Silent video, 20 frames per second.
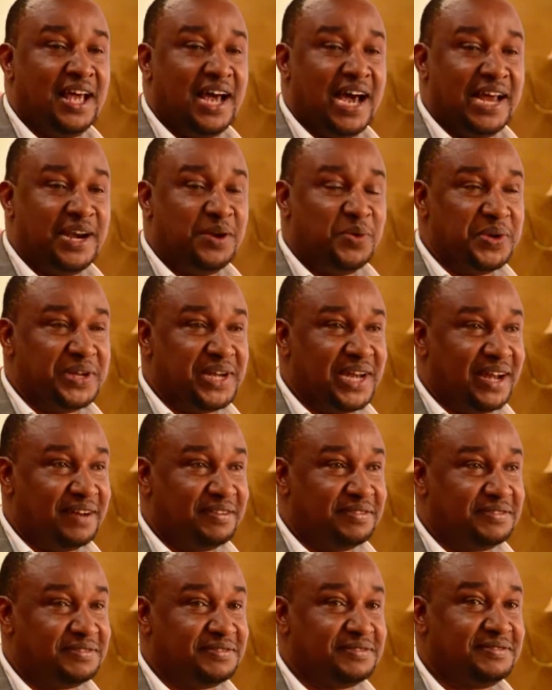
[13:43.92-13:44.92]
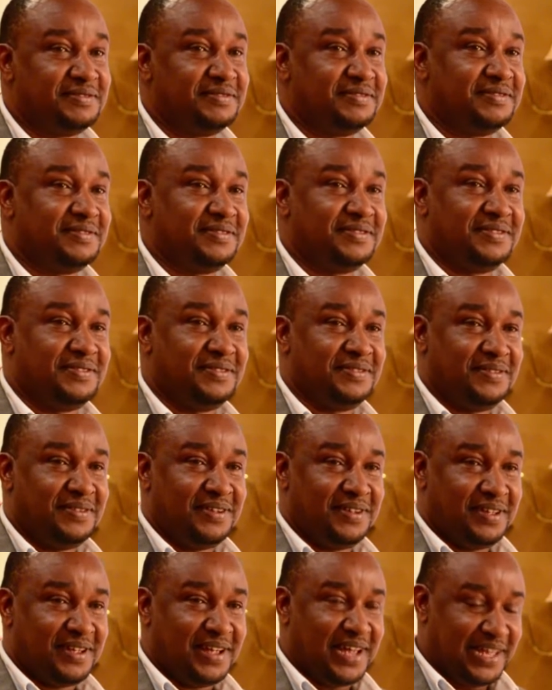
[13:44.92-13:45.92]
and we have,
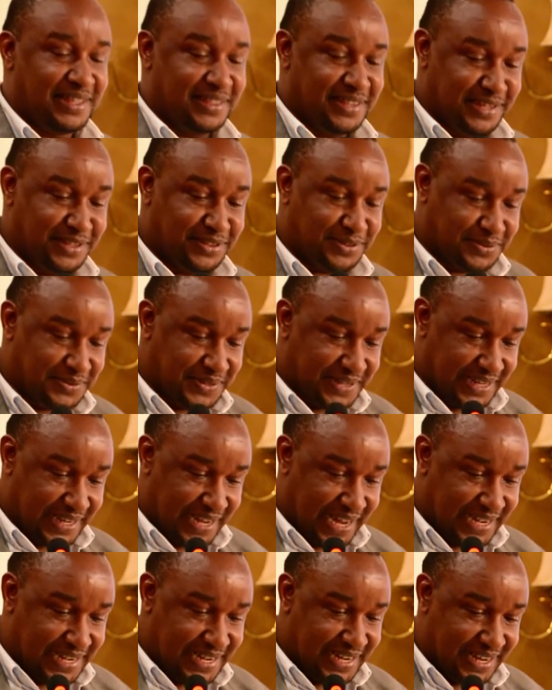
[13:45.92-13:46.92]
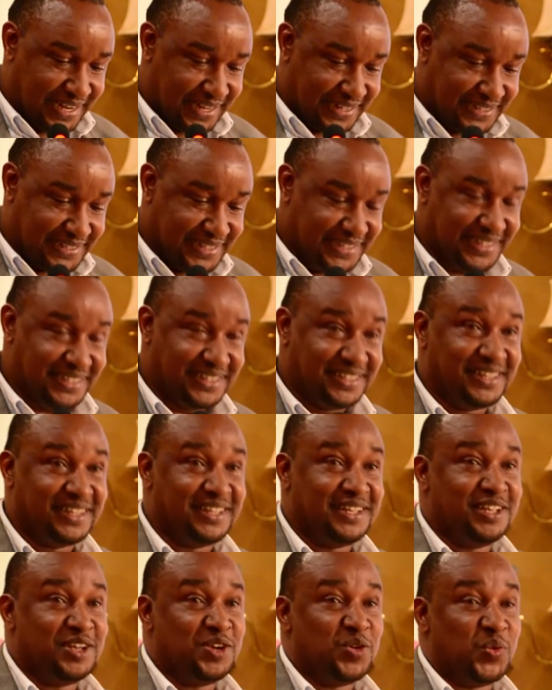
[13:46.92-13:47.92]
I think through the IDRC,
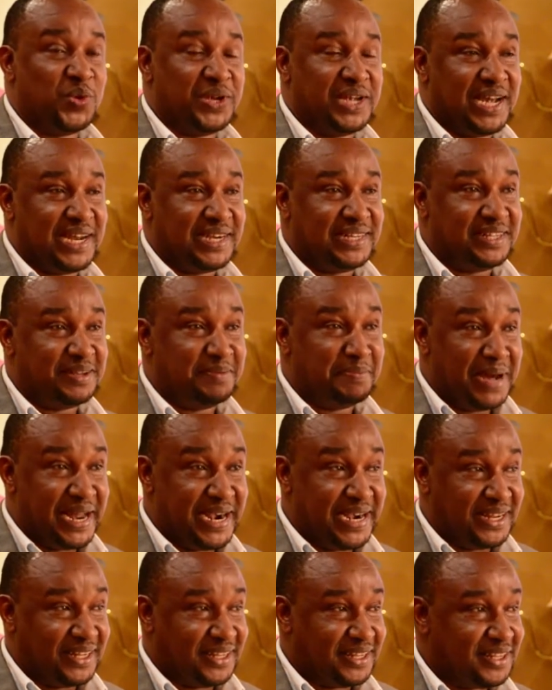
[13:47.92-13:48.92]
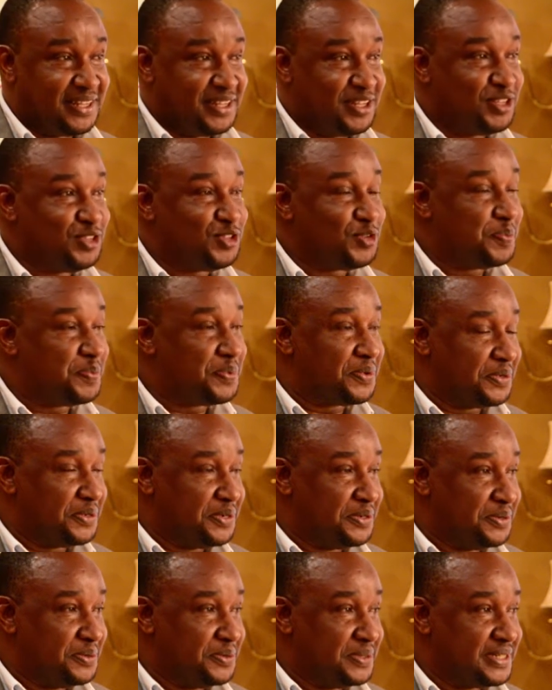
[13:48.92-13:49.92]
we had the money to
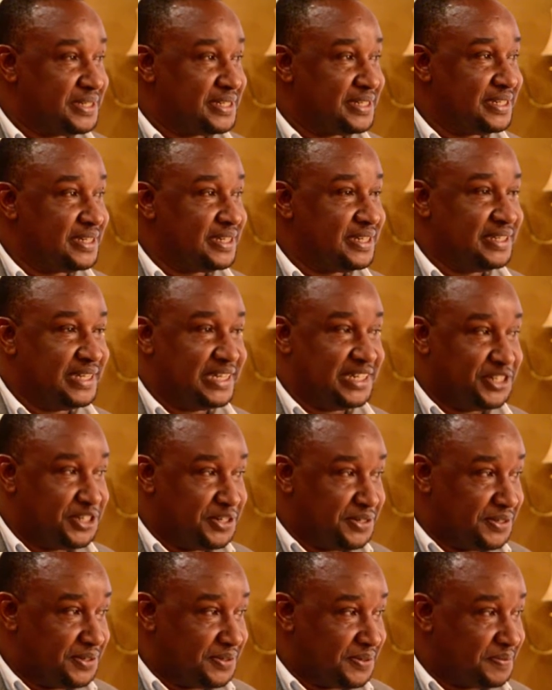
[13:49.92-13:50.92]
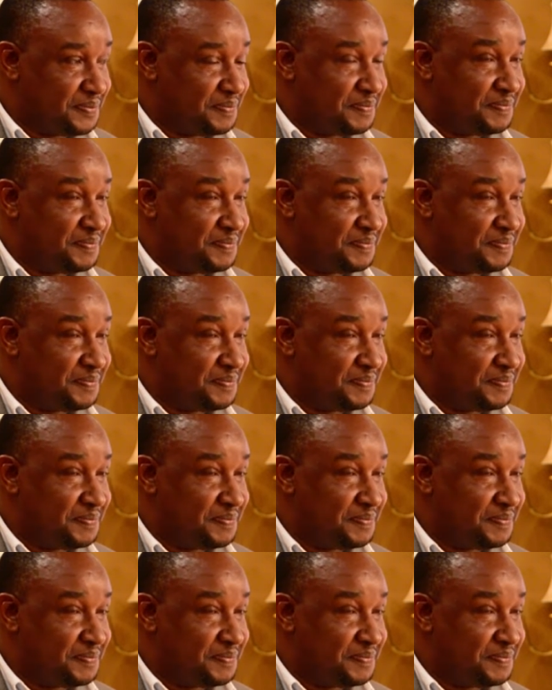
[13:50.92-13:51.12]
produce the journal.